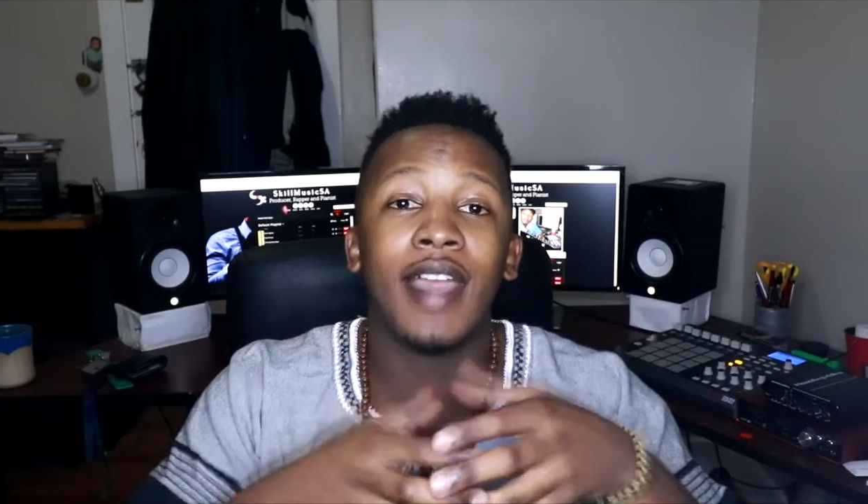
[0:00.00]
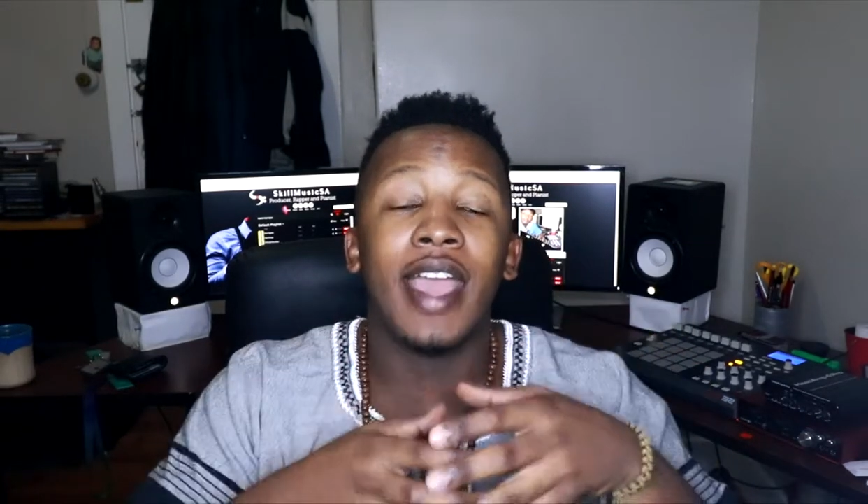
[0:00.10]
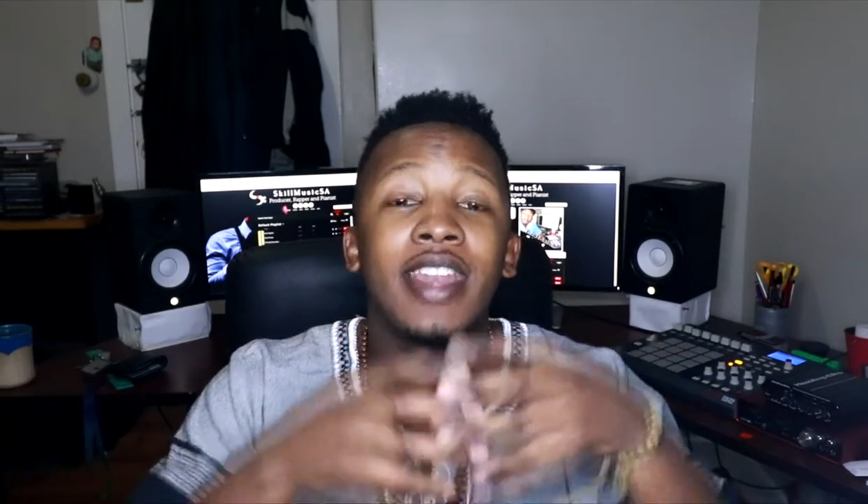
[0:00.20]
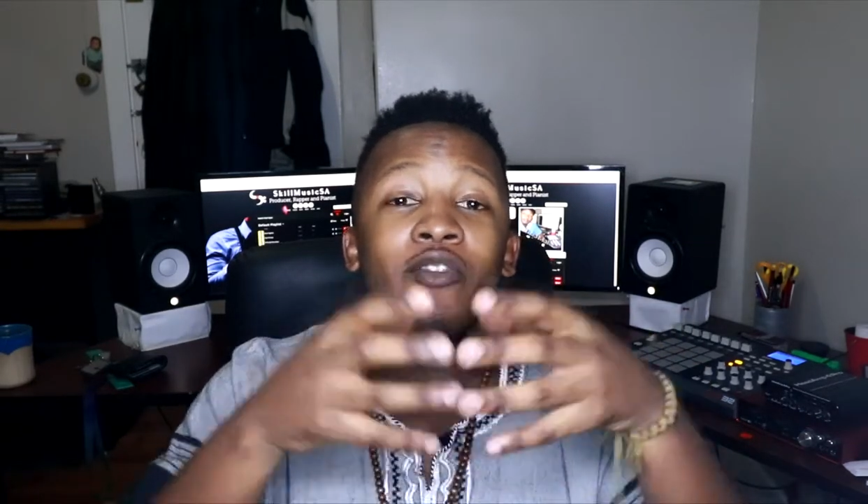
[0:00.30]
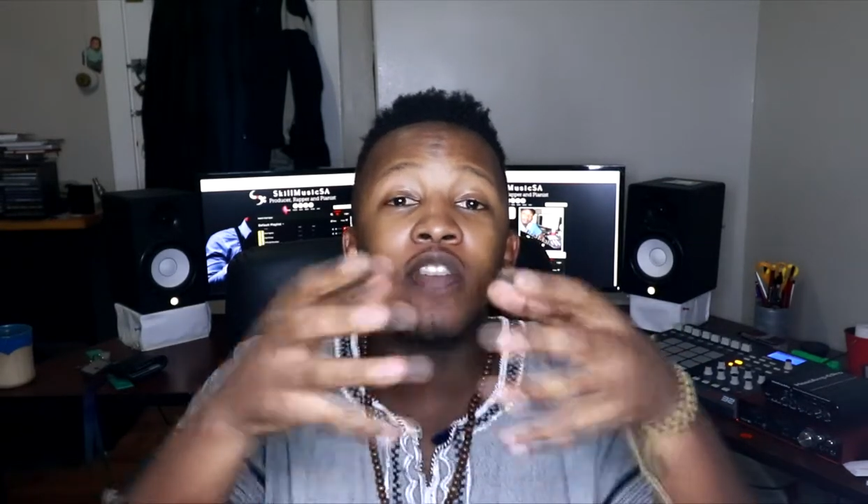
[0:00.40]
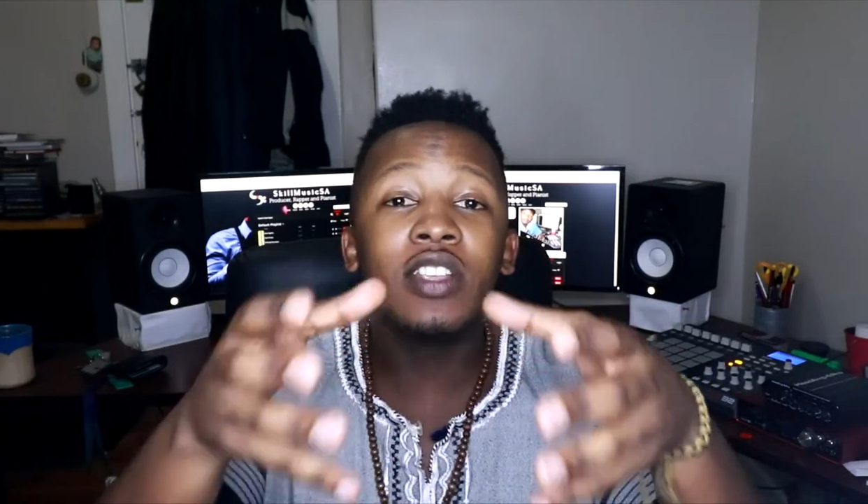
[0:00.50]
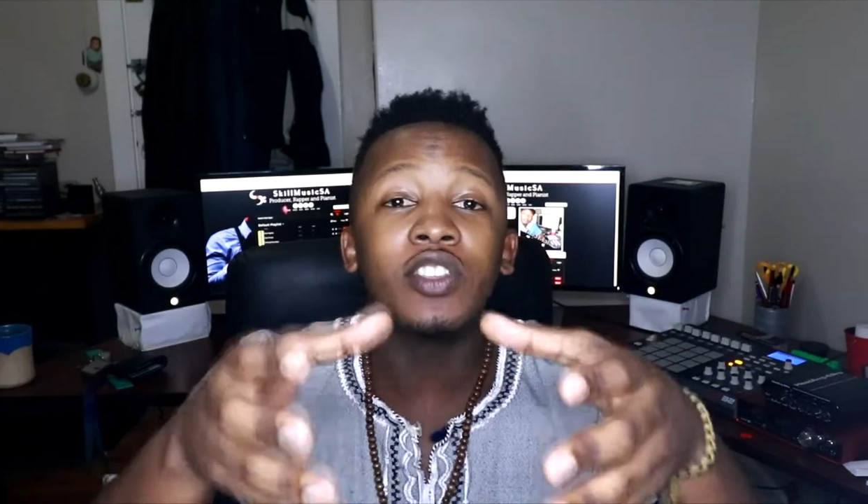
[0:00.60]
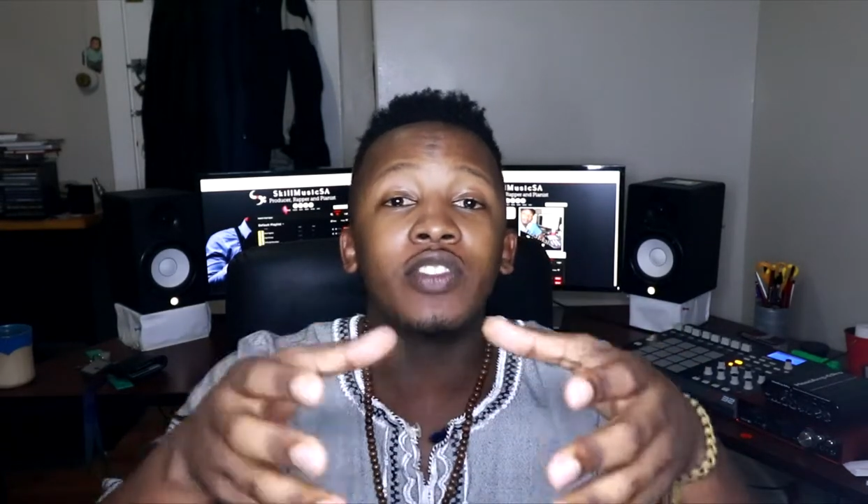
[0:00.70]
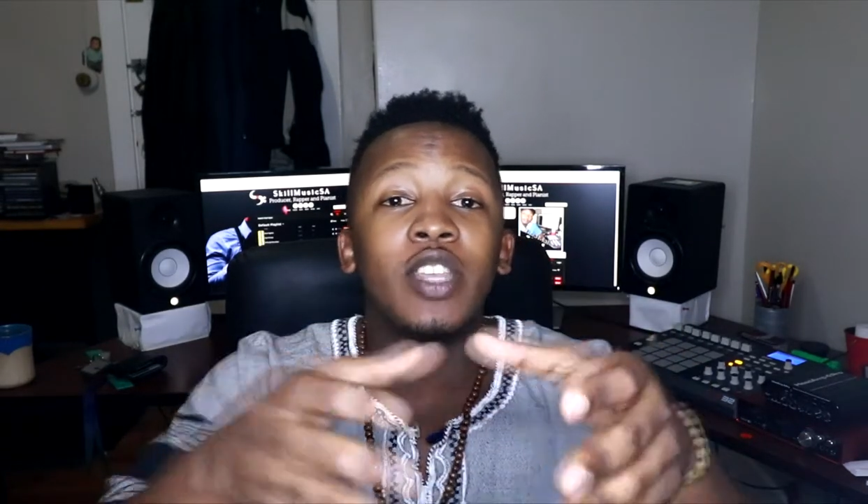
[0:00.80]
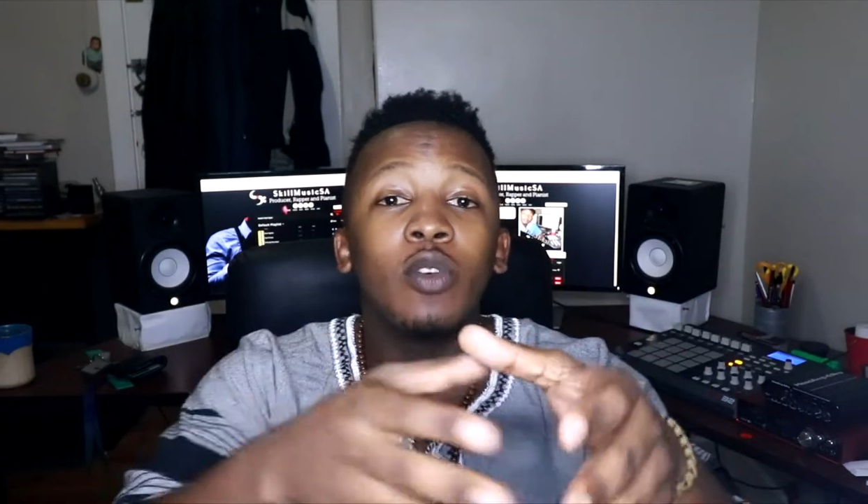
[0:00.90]
and
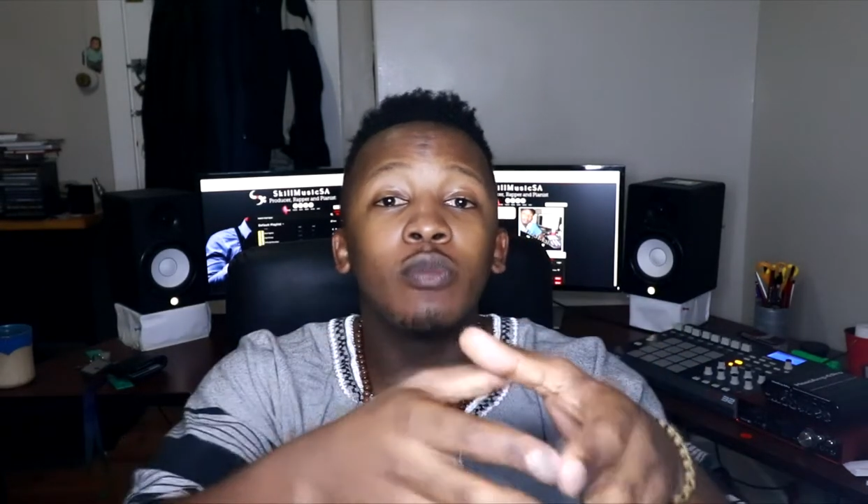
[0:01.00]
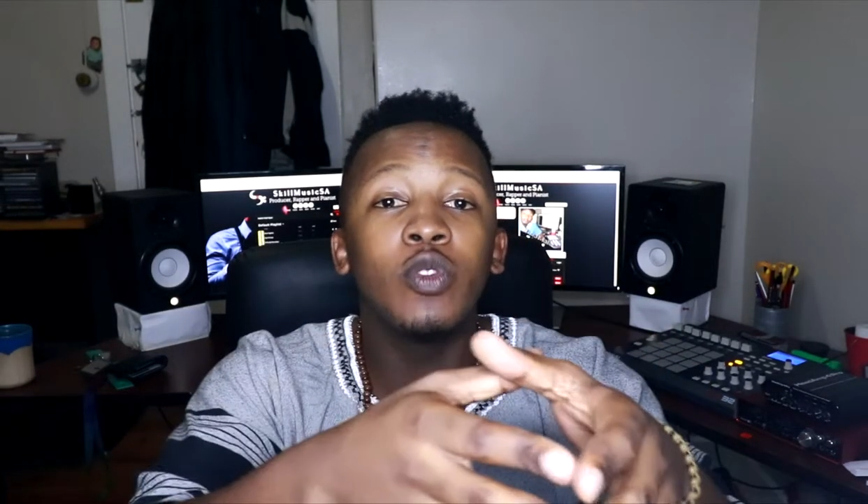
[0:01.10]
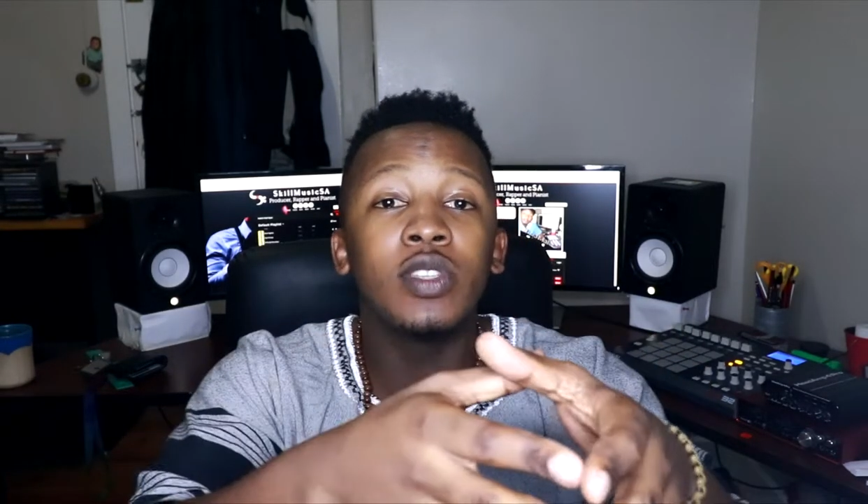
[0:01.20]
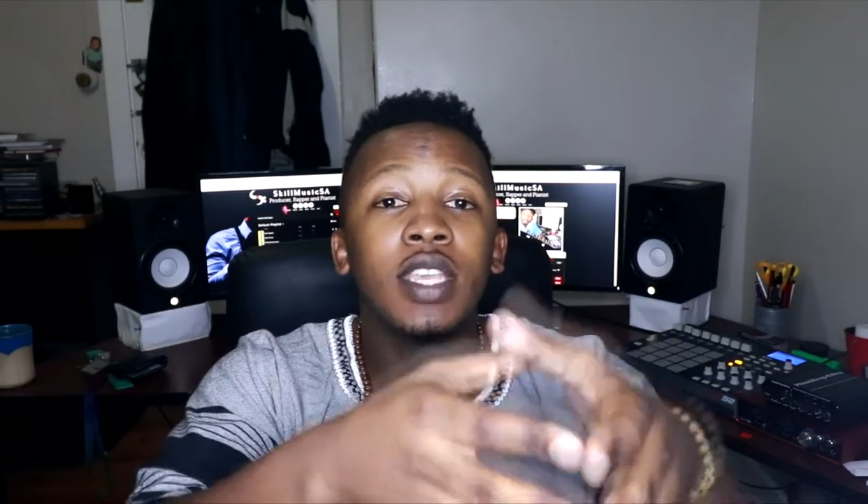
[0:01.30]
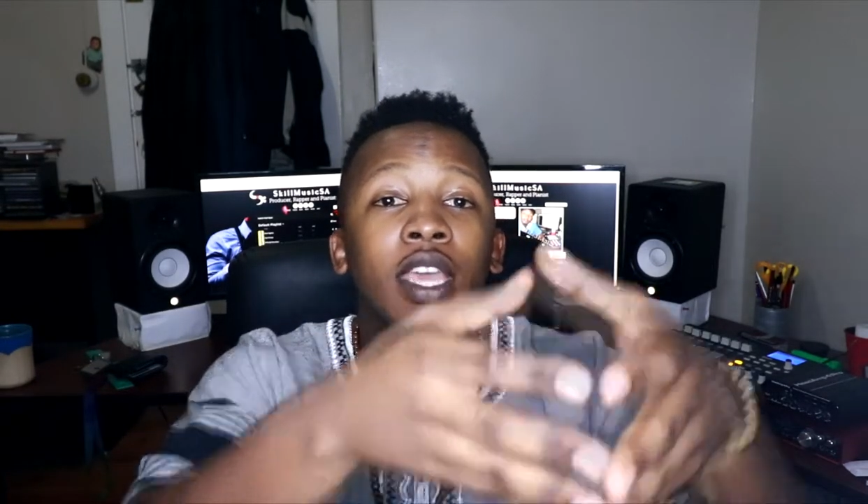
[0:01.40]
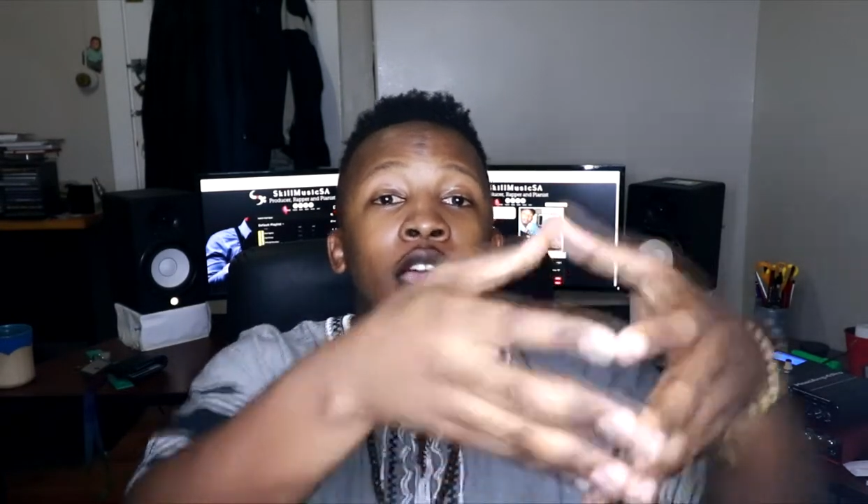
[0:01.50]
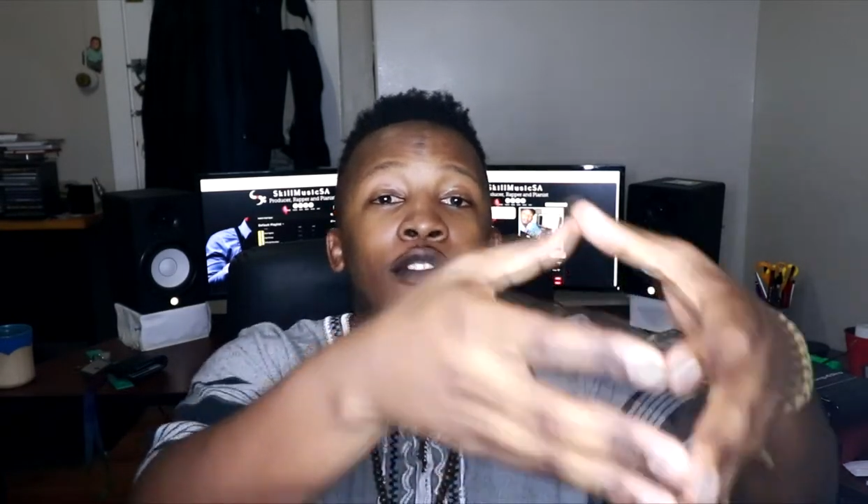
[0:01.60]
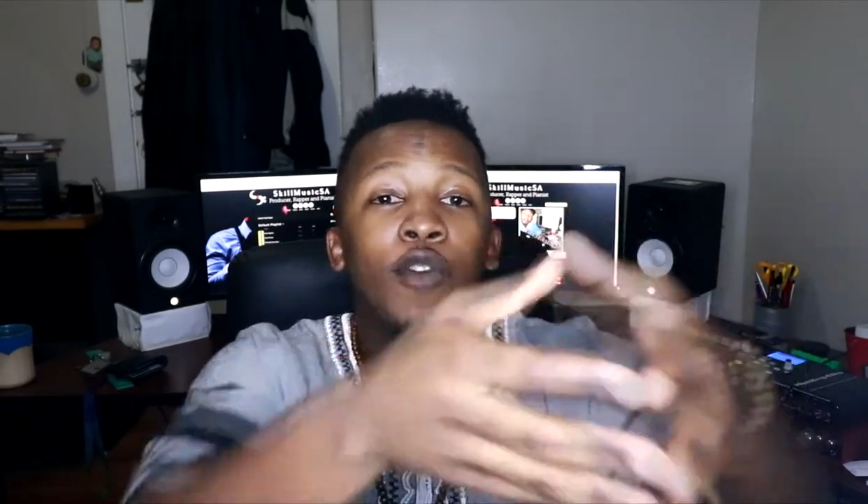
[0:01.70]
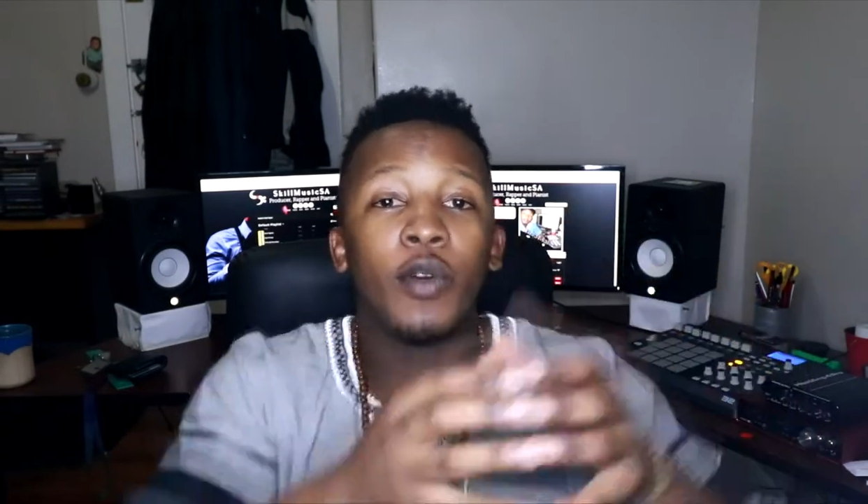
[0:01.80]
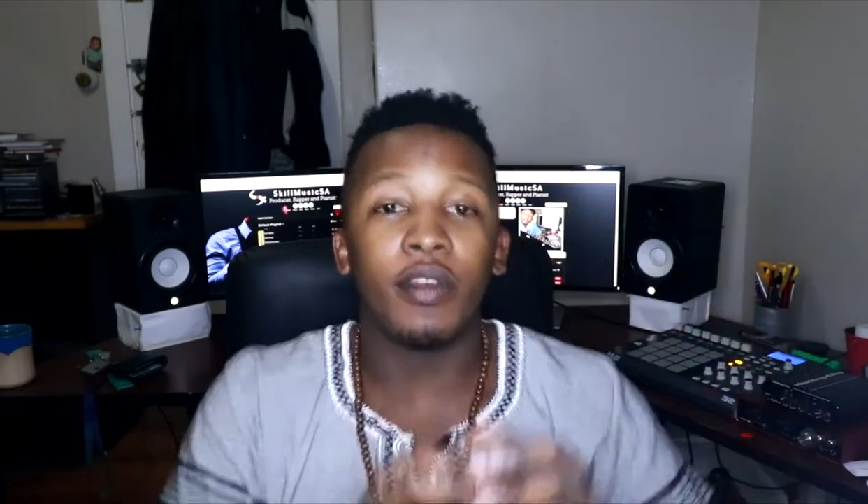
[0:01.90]
registering your music
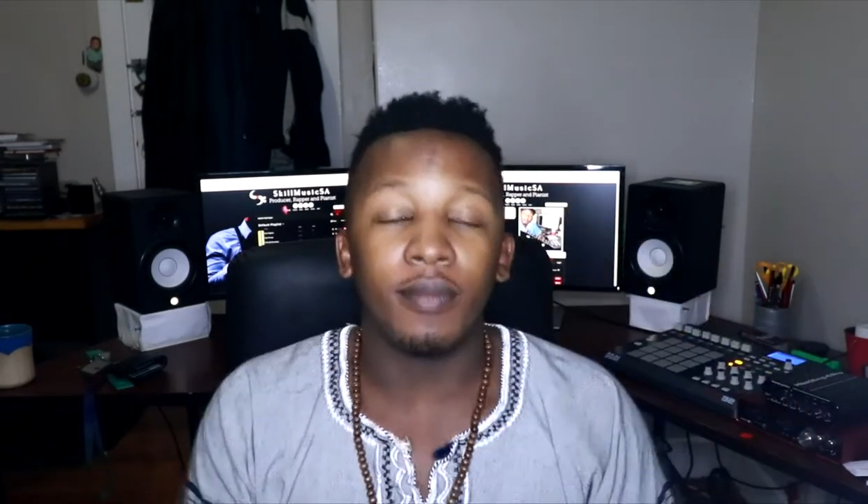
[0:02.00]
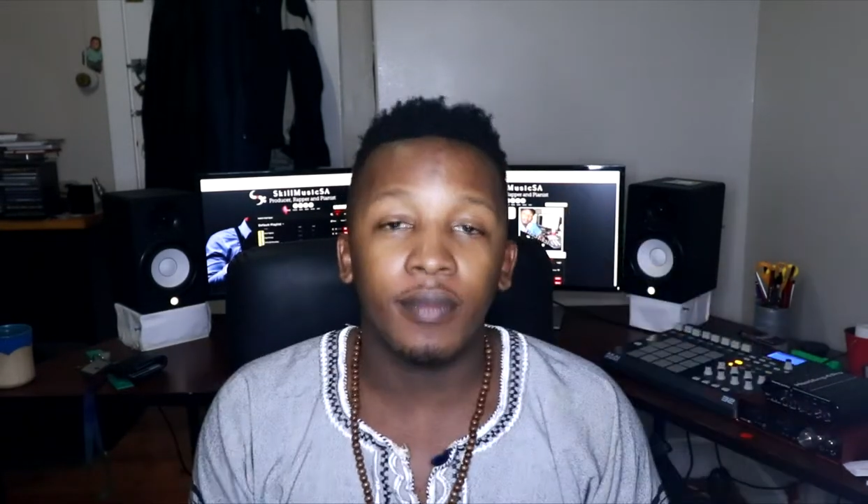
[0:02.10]
for them.